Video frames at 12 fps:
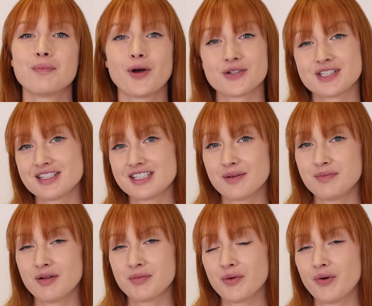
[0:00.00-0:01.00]
Posing tip
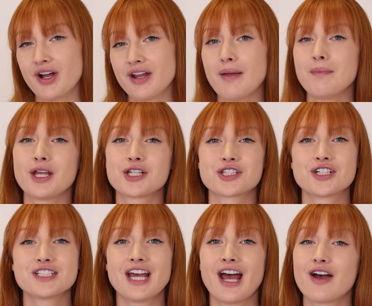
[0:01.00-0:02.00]
number one, make
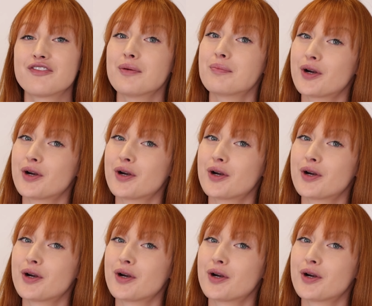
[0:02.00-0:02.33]
sure to have